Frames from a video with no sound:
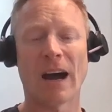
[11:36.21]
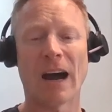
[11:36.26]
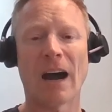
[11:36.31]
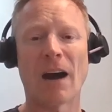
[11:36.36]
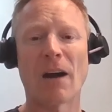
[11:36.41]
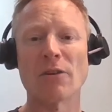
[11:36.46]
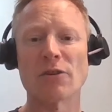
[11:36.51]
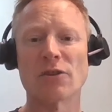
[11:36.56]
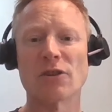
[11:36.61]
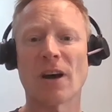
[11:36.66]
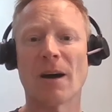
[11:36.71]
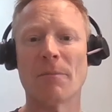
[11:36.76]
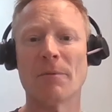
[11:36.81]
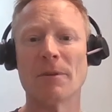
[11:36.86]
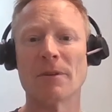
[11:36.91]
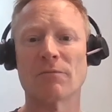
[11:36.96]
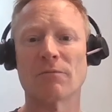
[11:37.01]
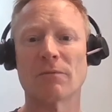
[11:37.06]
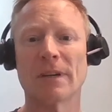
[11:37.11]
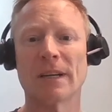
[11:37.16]
our
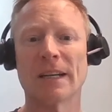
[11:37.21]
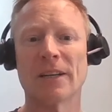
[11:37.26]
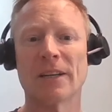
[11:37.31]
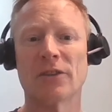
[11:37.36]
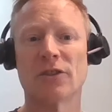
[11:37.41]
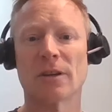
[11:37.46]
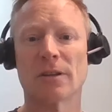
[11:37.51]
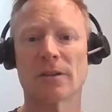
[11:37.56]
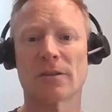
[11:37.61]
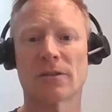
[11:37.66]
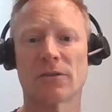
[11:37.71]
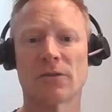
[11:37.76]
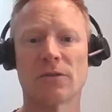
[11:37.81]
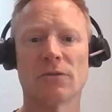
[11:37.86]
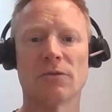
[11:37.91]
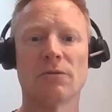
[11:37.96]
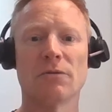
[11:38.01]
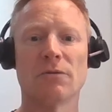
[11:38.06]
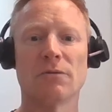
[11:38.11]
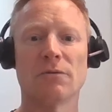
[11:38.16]
job is really just
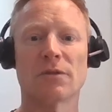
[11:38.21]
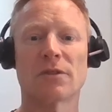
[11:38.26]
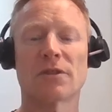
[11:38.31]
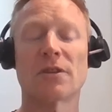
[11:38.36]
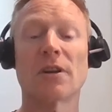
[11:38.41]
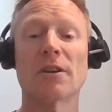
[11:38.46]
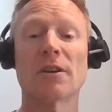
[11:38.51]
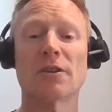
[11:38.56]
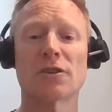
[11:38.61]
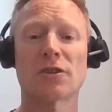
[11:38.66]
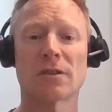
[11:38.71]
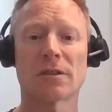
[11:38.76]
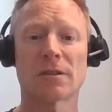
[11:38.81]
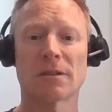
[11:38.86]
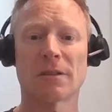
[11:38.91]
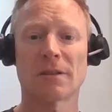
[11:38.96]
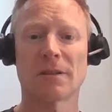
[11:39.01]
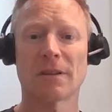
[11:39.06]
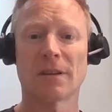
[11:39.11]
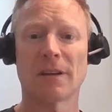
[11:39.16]
to search
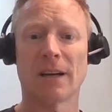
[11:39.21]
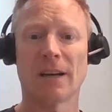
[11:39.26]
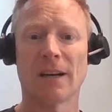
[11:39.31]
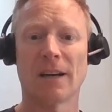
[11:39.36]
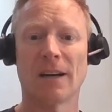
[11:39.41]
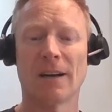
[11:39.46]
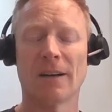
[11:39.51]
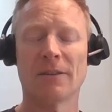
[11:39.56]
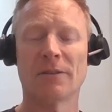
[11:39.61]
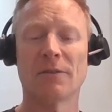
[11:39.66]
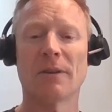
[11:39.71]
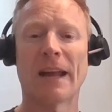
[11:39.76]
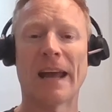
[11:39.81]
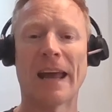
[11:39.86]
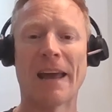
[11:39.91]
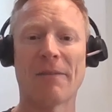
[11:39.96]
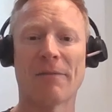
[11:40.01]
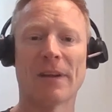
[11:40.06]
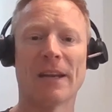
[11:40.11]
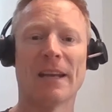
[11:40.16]
uh, and do the
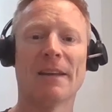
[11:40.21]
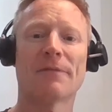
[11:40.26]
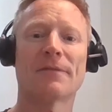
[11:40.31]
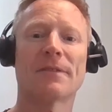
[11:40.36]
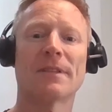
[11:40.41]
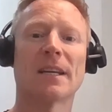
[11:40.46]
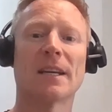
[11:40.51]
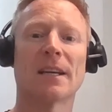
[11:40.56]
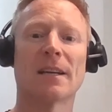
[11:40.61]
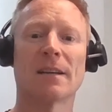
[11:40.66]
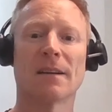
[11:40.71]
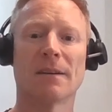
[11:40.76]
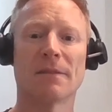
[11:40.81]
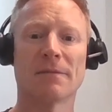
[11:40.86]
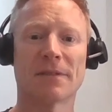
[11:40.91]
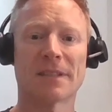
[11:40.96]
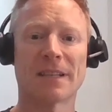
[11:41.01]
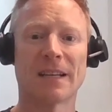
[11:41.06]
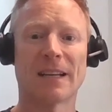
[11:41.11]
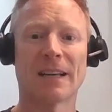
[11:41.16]
heavy lifting
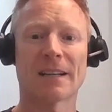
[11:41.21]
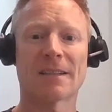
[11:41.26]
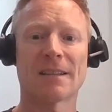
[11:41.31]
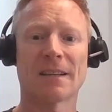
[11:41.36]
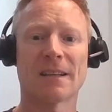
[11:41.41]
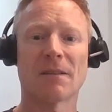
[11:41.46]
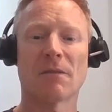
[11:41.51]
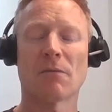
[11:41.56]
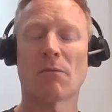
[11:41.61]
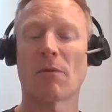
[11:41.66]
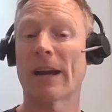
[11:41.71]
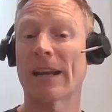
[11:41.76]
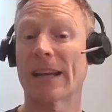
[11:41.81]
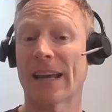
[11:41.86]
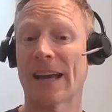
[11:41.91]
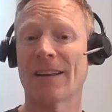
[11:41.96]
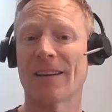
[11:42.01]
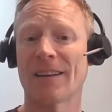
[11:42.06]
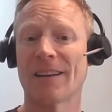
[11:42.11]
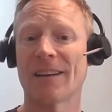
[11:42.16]
of selecting the right
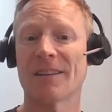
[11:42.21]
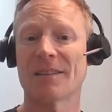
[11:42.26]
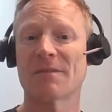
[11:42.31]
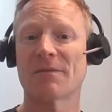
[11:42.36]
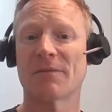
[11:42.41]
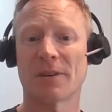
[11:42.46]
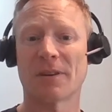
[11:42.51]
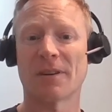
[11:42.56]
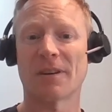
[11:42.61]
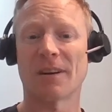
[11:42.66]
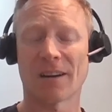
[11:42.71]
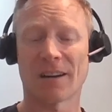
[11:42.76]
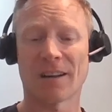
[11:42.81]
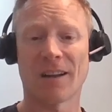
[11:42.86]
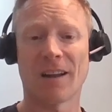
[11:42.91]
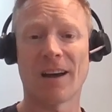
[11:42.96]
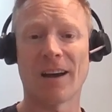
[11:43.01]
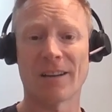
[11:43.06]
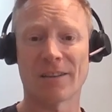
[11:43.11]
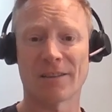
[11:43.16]
candidates for our
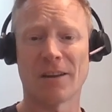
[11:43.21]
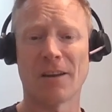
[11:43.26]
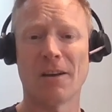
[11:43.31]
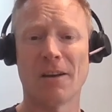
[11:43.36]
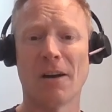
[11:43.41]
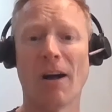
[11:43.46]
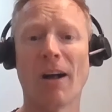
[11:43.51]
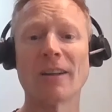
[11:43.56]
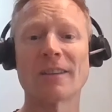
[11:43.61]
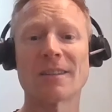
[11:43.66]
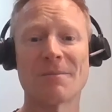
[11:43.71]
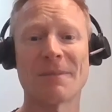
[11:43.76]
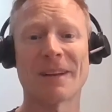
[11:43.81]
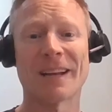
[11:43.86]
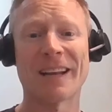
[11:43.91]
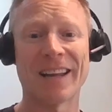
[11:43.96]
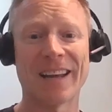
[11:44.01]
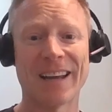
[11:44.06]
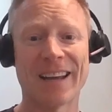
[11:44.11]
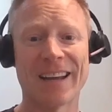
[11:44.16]
clients.
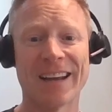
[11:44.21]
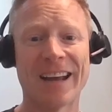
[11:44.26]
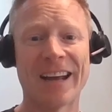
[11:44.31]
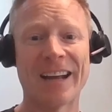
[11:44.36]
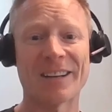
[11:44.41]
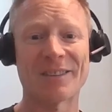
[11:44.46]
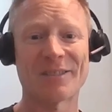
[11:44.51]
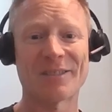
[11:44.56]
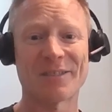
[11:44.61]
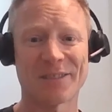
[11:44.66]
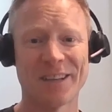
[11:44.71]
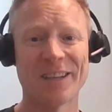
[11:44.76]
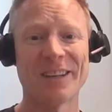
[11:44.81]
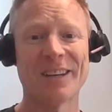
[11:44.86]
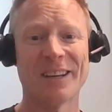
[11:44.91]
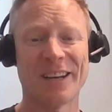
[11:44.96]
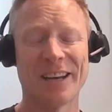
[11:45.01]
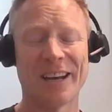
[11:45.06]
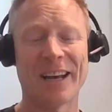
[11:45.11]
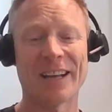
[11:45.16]
Ultimately, it's
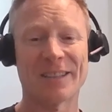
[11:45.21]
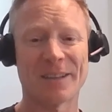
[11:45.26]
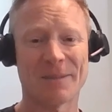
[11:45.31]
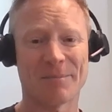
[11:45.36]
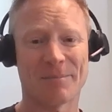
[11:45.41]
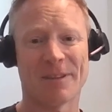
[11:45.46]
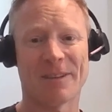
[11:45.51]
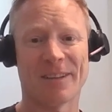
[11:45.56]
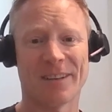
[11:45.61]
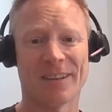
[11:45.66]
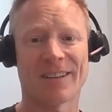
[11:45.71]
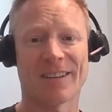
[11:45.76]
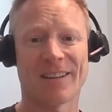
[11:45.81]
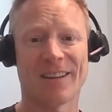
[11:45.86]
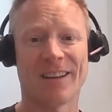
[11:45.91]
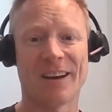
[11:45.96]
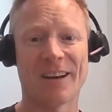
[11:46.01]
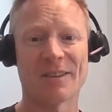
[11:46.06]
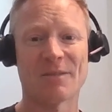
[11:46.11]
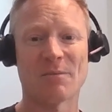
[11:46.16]
it's up to the
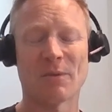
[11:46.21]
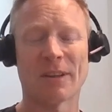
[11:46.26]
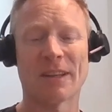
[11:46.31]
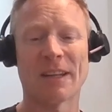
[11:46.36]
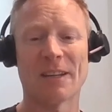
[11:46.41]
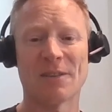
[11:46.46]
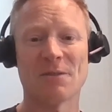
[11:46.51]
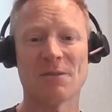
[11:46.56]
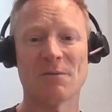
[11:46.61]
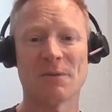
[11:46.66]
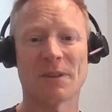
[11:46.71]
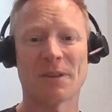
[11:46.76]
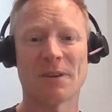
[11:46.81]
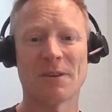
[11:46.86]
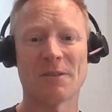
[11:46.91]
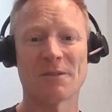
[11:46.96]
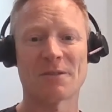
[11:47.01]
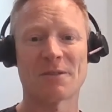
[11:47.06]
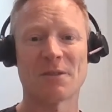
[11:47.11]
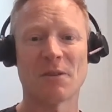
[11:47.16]
clients what they do with
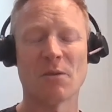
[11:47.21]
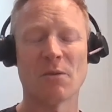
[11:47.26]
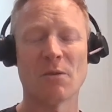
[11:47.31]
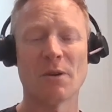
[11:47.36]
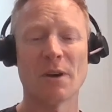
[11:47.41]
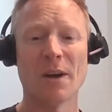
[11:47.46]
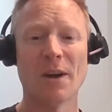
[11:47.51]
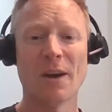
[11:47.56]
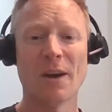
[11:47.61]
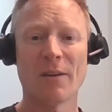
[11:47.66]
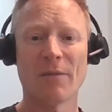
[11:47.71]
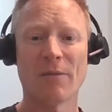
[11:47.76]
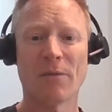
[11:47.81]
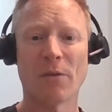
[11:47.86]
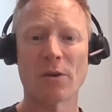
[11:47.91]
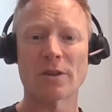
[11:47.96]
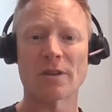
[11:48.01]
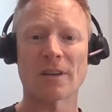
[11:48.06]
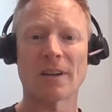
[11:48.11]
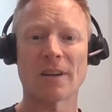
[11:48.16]
those. So,
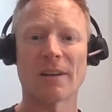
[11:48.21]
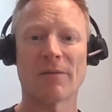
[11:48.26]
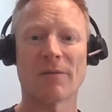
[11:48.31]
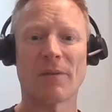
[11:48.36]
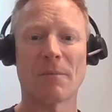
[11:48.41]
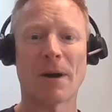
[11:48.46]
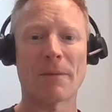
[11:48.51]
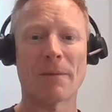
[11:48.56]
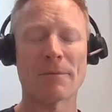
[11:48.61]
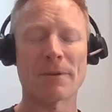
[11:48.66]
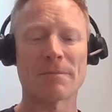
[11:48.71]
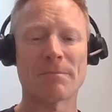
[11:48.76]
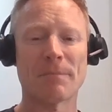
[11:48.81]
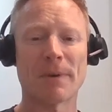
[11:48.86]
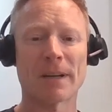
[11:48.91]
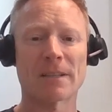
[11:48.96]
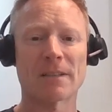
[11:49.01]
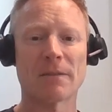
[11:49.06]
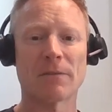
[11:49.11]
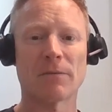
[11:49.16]
fortunately, from our
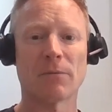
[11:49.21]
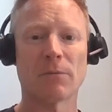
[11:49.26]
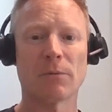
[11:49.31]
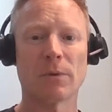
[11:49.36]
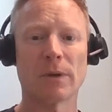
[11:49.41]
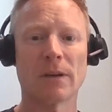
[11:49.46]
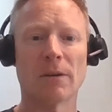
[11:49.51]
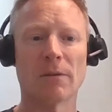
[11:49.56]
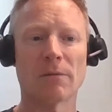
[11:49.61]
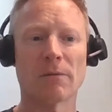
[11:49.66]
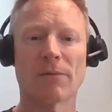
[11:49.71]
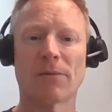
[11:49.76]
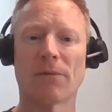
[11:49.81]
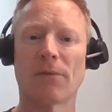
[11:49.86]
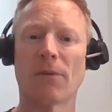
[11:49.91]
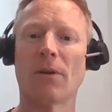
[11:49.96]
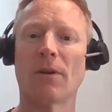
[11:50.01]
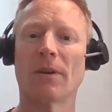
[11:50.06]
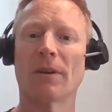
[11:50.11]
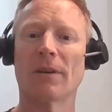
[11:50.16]
perspective, we don't
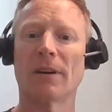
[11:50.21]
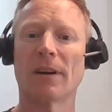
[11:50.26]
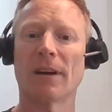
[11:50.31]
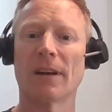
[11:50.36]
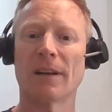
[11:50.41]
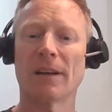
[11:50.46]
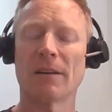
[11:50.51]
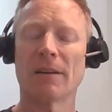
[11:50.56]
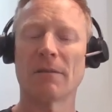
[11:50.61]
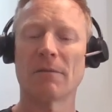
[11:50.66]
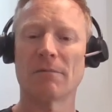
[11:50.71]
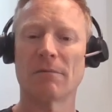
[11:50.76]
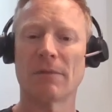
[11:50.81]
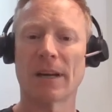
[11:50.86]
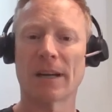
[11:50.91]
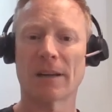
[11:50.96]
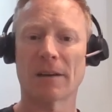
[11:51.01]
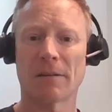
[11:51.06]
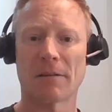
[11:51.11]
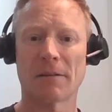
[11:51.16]
fall under any
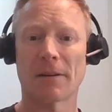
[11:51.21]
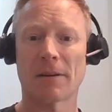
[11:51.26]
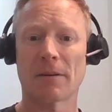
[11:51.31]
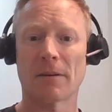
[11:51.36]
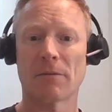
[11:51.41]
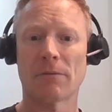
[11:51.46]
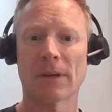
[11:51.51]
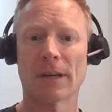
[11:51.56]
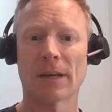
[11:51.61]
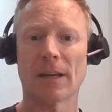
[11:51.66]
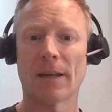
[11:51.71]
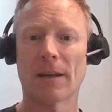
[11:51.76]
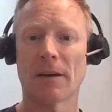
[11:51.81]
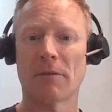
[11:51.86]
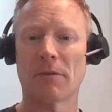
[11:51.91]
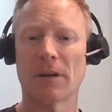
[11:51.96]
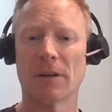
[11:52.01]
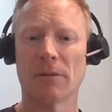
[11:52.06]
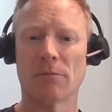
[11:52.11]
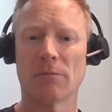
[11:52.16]
regular
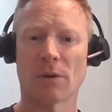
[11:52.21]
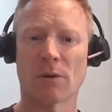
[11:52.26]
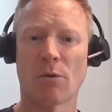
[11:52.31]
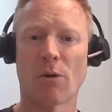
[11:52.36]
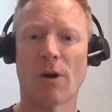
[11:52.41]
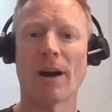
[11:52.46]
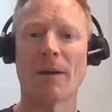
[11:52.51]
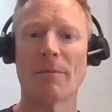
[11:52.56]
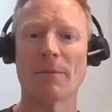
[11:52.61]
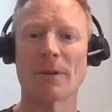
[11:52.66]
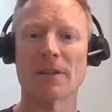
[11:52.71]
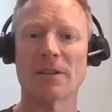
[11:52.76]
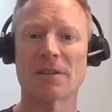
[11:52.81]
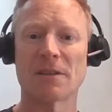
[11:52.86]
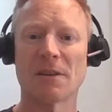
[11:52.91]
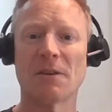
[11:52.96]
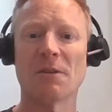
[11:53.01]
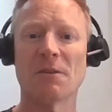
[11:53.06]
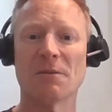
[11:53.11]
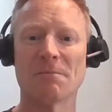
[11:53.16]
regulatory requirements,
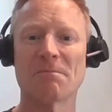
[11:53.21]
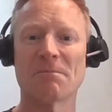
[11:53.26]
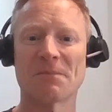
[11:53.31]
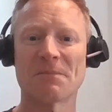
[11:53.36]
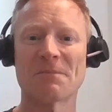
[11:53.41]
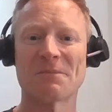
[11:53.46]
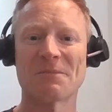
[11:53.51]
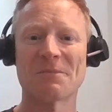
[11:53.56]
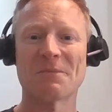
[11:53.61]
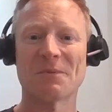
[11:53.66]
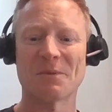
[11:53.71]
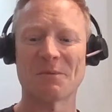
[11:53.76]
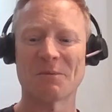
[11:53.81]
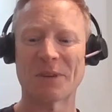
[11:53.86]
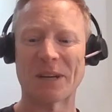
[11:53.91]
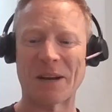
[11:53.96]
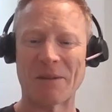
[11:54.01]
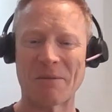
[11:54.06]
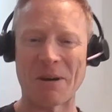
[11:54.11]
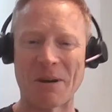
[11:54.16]
so
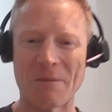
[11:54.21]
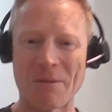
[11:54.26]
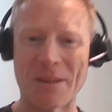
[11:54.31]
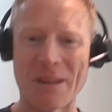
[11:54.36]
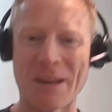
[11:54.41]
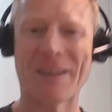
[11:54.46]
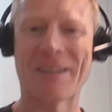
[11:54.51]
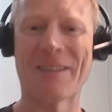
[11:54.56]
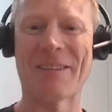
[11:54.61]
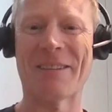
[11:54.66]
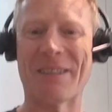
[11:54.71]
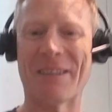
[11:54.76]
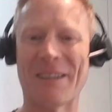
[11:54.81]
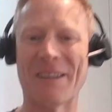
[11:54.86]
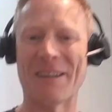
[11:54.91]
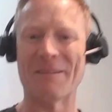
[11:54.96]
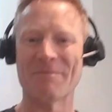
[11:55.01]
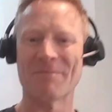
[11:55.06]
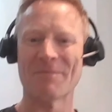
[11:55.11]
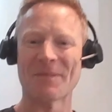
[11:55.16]
we get away with that.
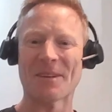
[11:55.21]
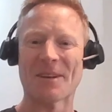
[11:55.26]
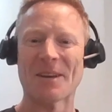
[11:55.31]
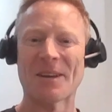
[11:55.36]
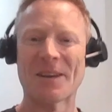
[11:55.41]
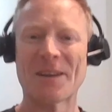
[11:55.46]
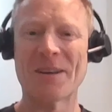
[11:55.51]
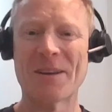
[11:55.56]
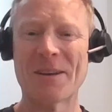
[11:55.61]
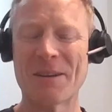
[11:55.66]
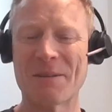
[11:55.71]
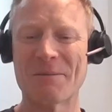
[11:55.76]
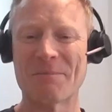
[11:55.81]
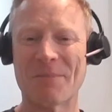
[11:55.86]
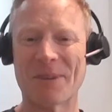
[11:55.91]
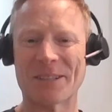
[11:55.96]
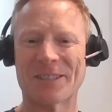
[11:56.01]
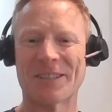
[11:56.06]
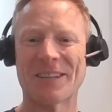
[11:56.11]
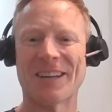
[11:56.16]
Uh,
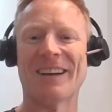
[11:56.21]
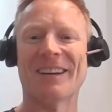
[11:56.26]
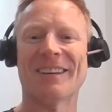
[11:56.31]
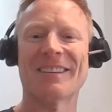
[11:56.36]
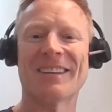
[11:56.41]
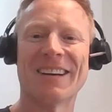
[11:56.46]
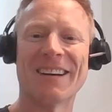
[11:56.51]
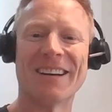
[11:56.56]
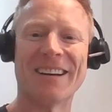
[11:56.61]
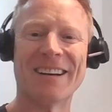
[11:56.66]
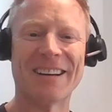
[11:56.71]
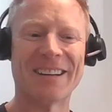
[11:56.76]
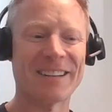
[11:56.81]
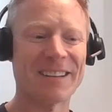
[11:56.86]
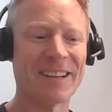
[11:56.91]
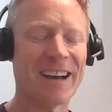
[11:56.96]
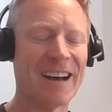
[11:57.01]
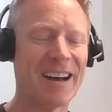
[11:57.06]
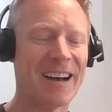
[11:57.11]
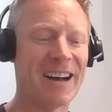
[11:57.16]
but yeah,
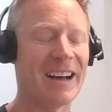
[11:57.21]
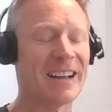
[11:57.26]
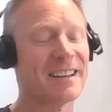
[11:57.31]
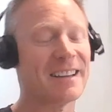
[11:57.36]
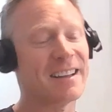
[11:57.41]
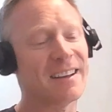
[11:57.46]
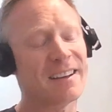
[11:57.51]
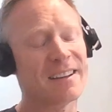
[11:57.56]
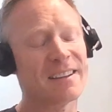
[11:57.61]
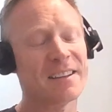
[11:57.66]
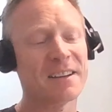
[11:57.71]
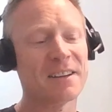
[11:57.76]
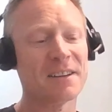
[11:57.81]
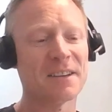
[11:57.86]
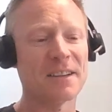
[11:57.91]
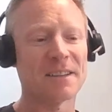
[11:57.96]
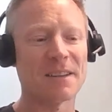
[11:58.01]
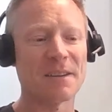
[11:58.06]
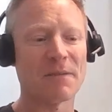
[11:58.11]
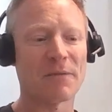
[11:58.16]
uh, and uh, you know
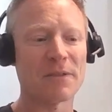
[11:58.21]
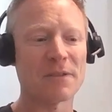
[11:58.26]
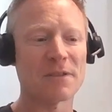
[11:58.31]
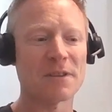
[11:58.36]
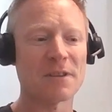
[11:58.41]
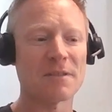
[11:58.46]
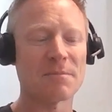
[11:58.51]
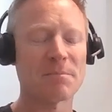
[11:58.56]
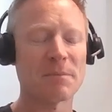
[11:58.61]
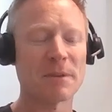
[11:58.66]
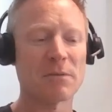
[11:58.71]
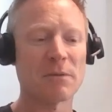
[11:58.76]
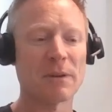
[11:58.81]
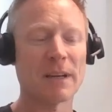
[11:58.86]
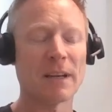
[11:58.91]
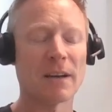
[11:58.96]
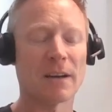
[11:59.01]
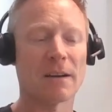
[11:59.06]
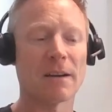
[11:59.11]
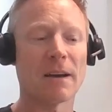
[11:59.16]
the differences
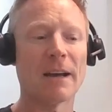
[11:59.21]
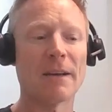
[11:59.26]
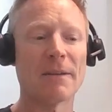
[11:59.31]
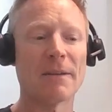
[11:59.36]
between look,